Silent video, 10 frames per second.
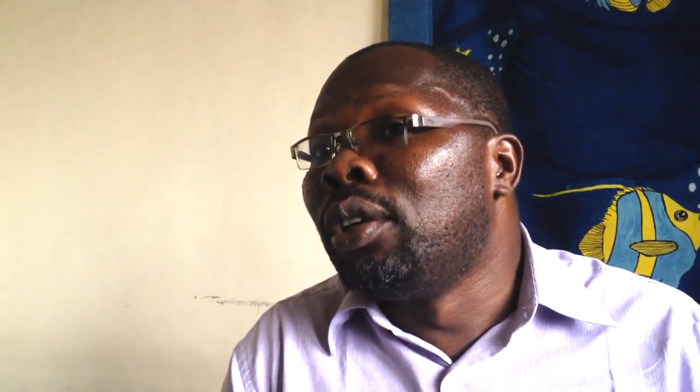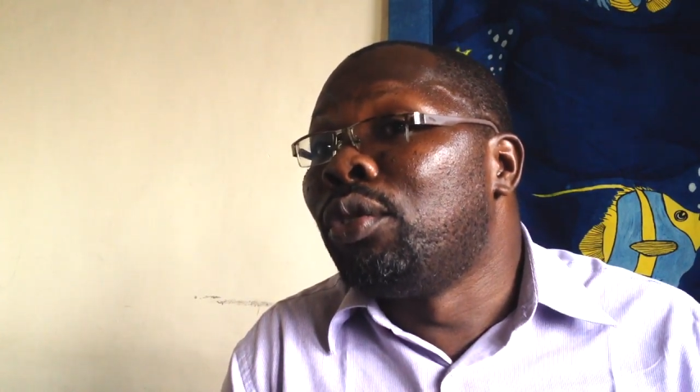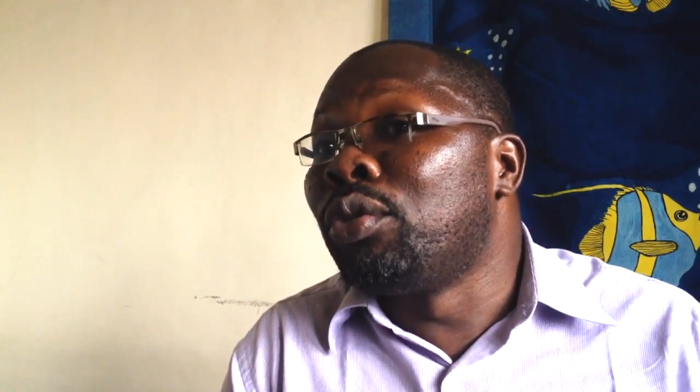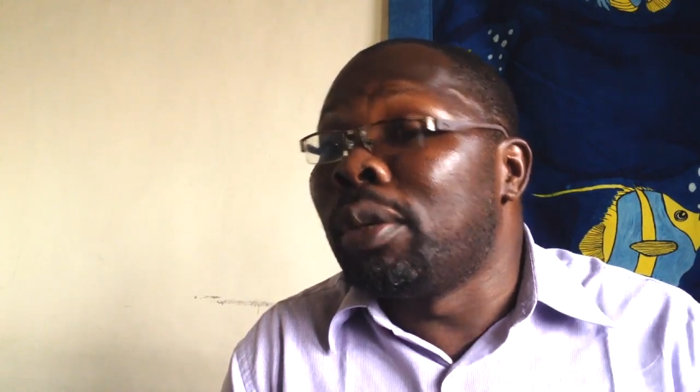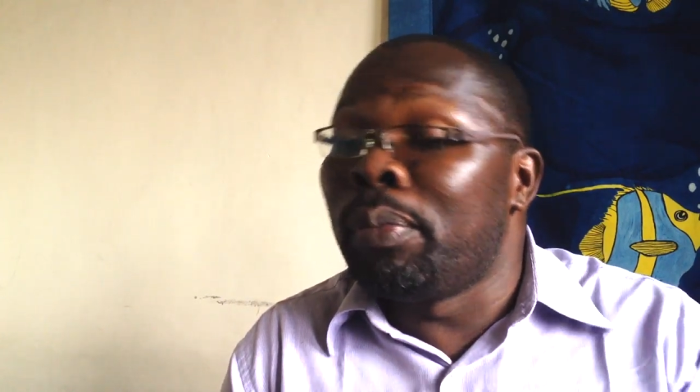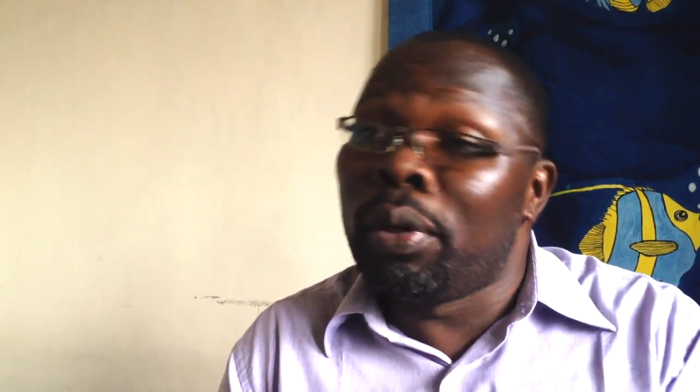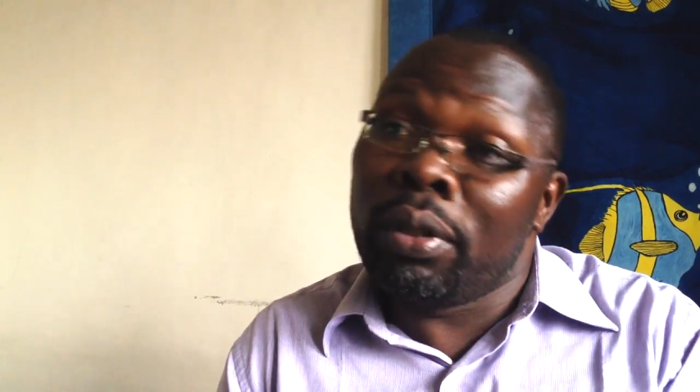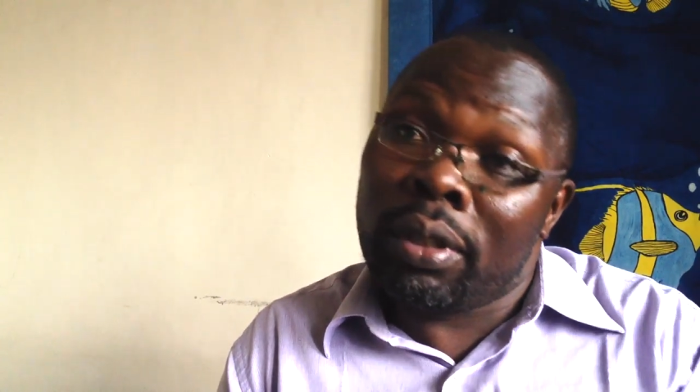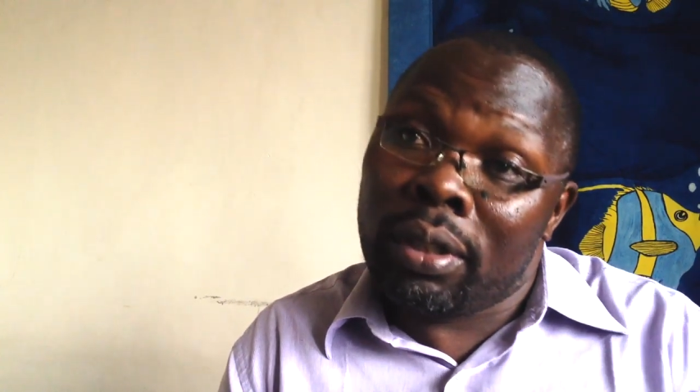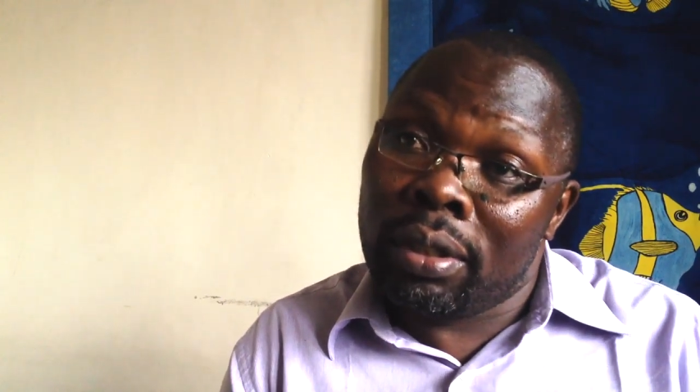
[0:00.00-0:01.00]
to
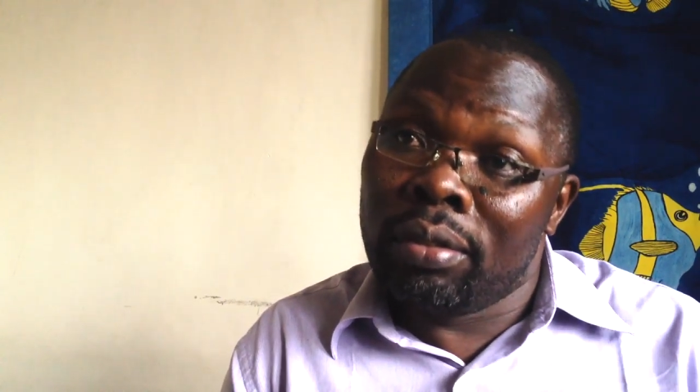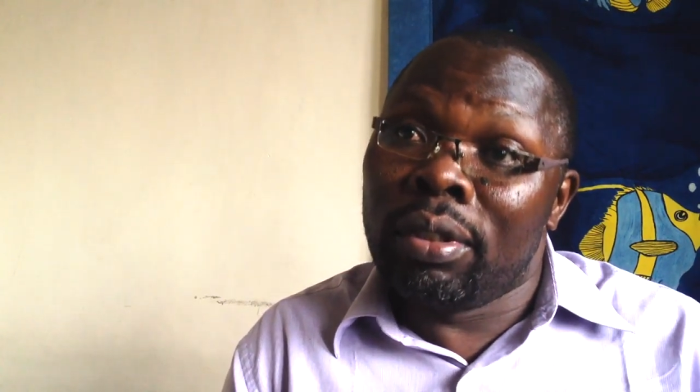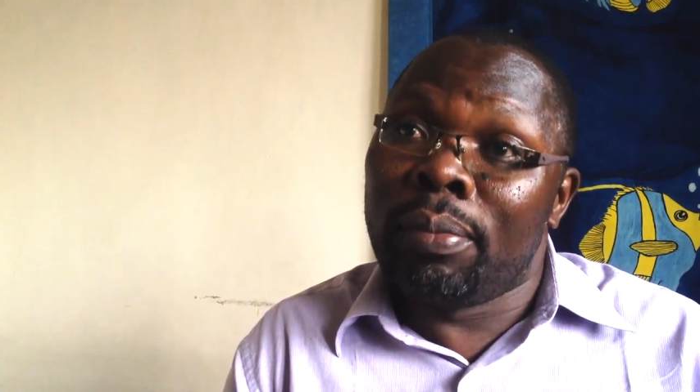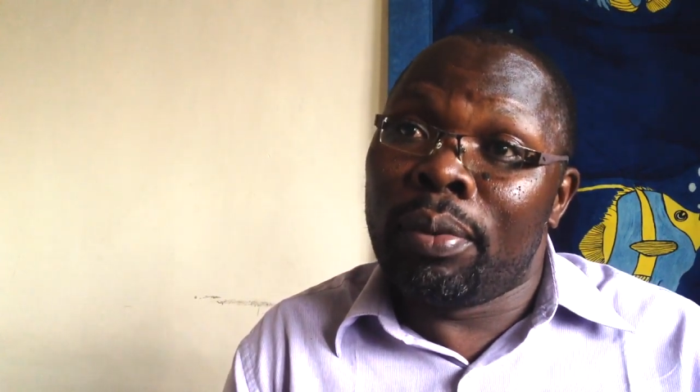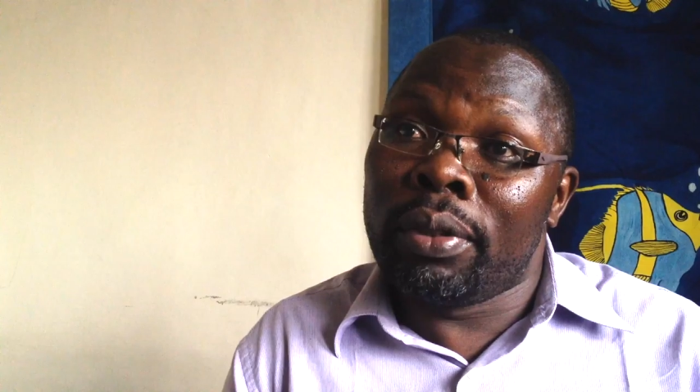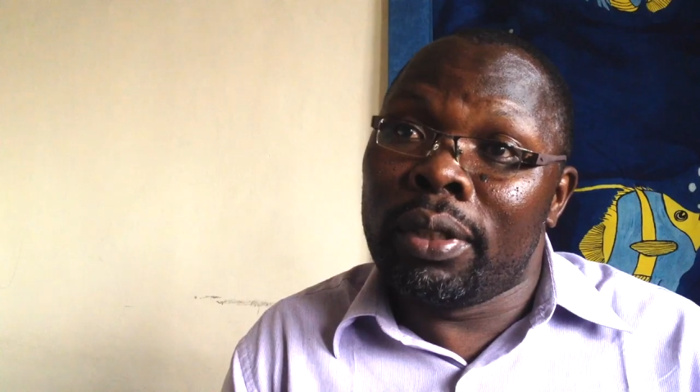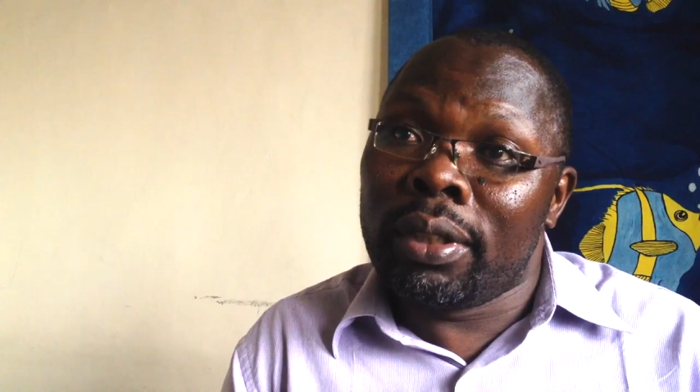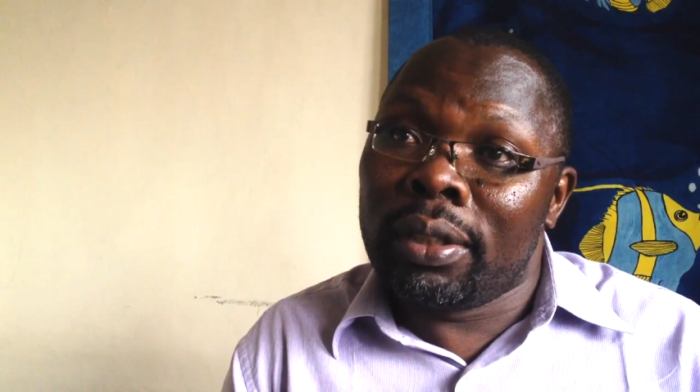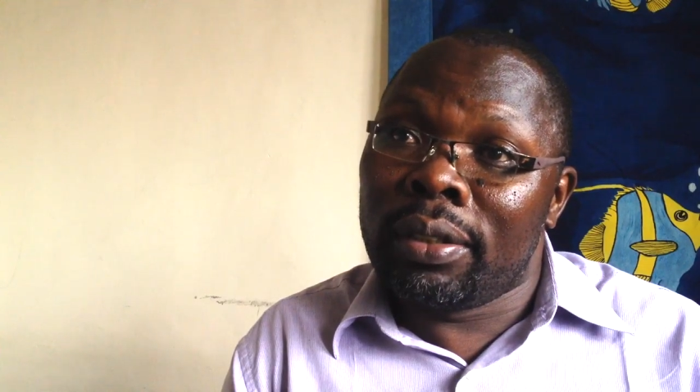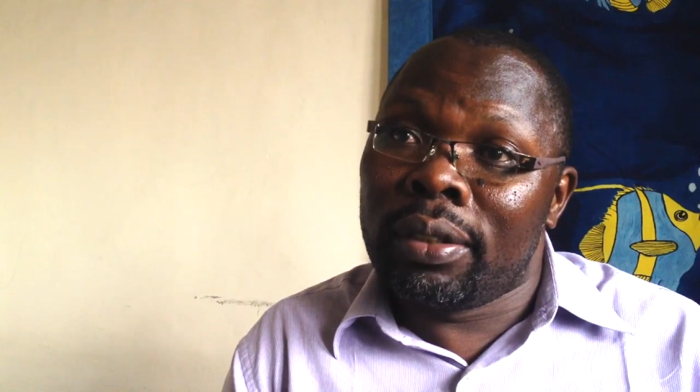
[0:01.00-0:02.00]
support, you know, the
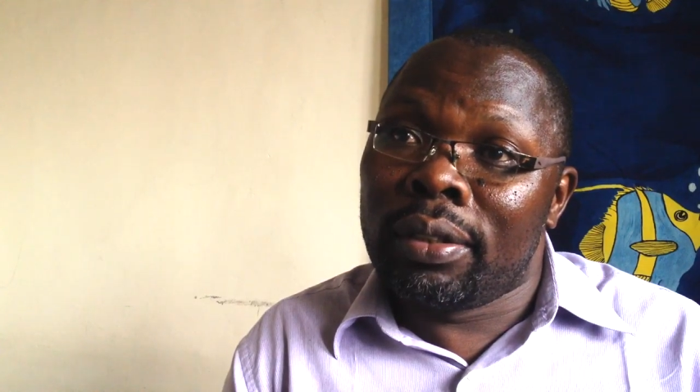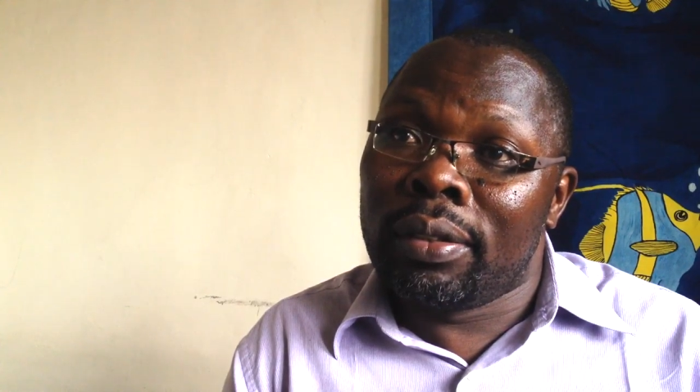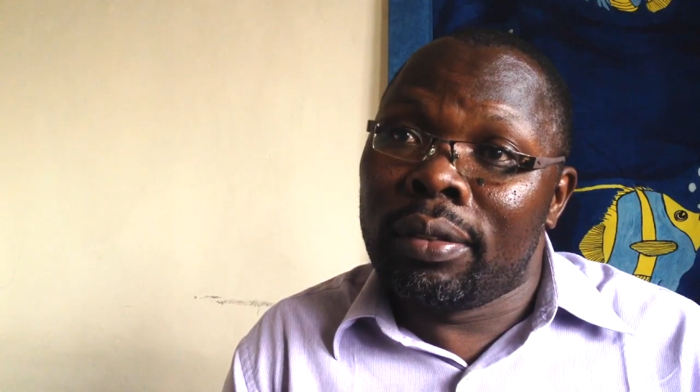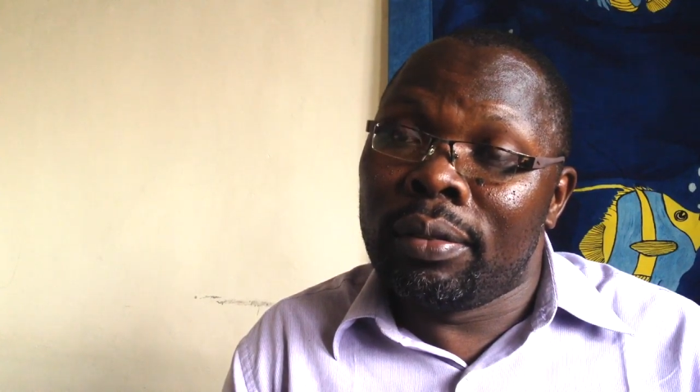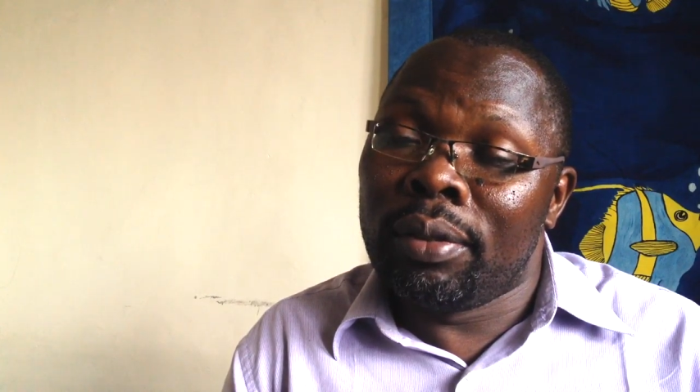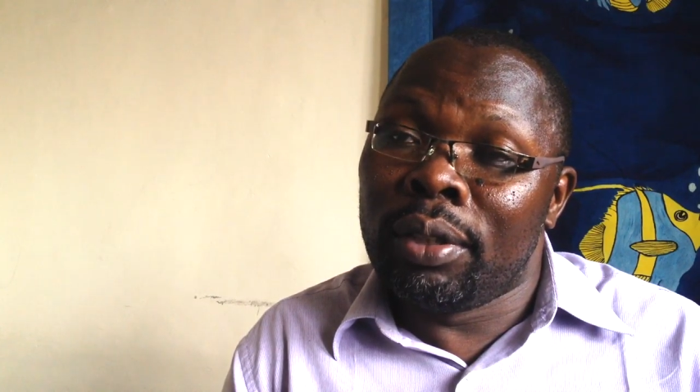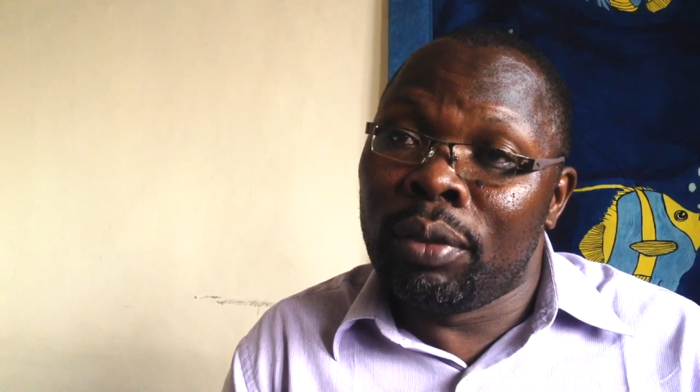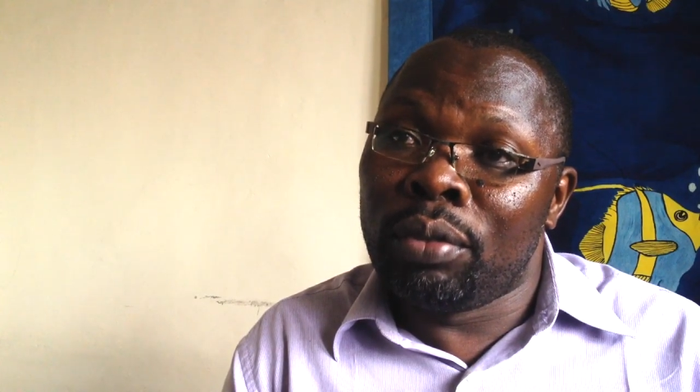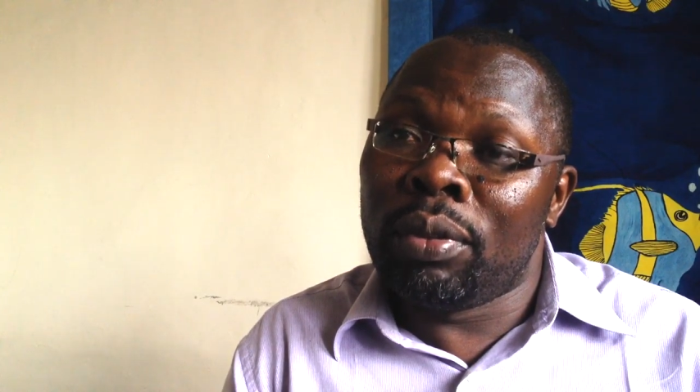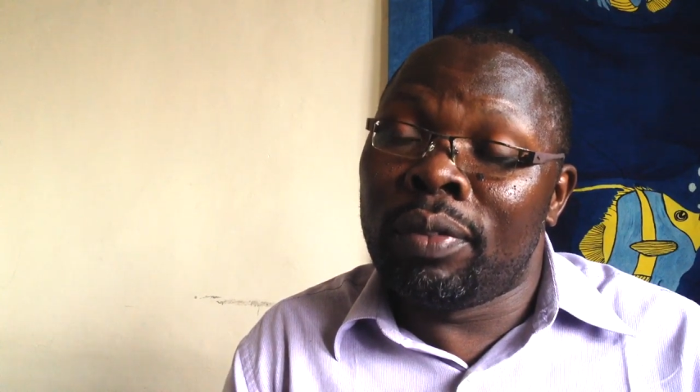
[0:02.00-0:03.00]
processes in
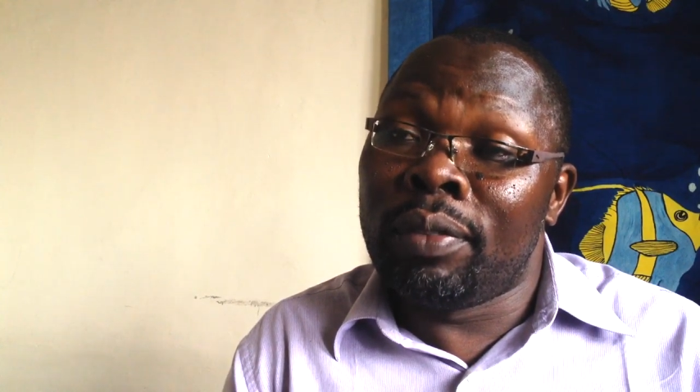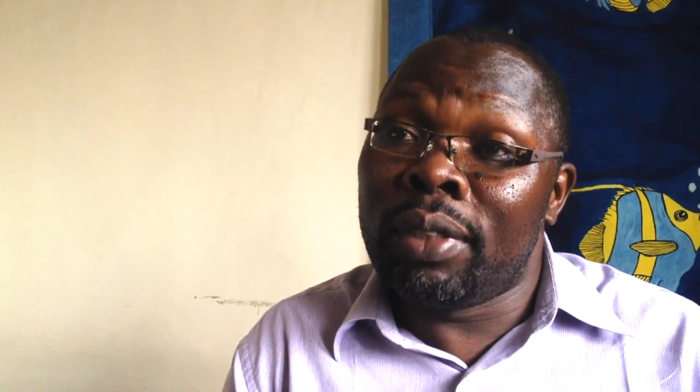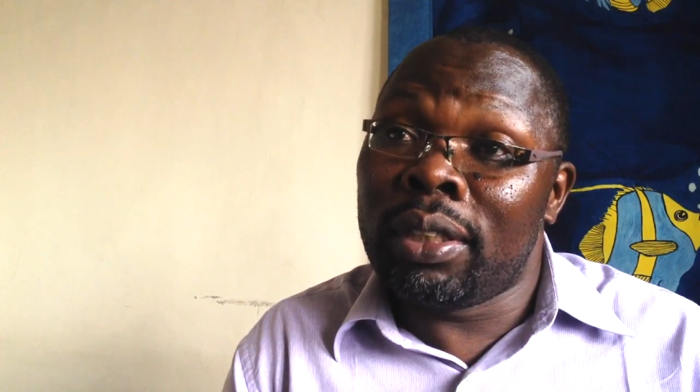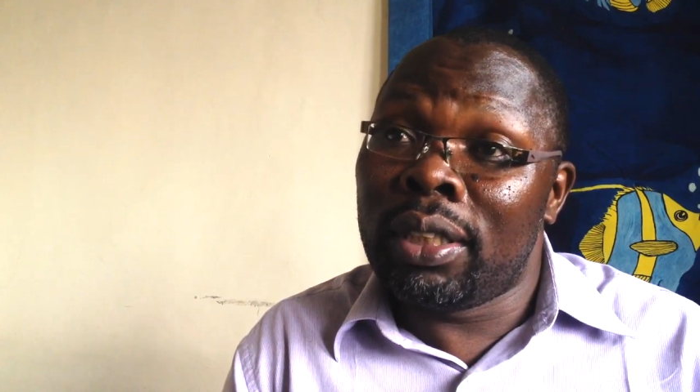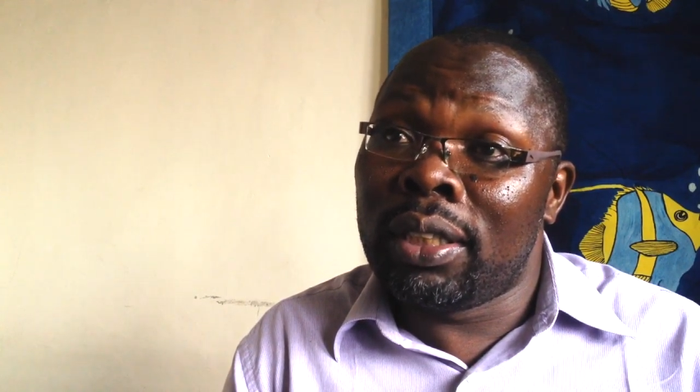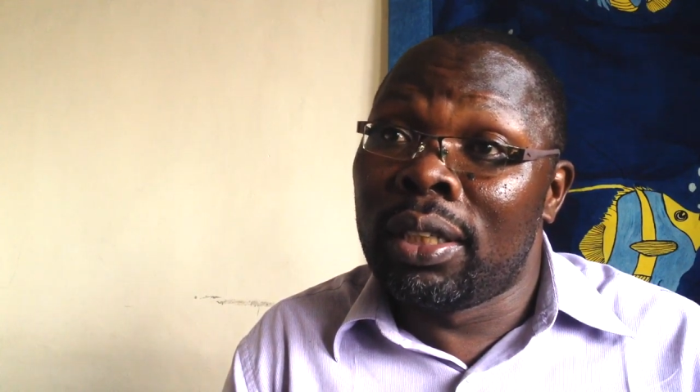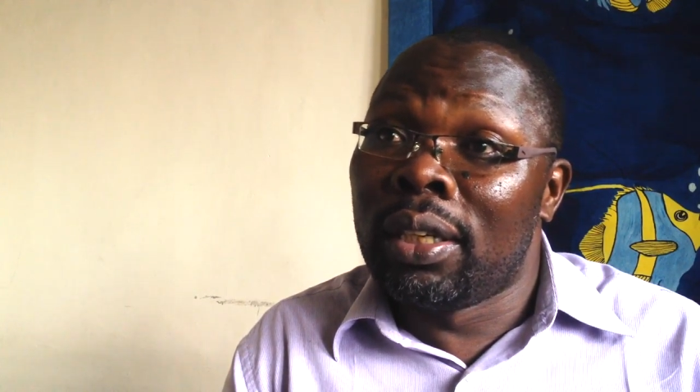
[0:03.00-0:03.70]
which we have invested.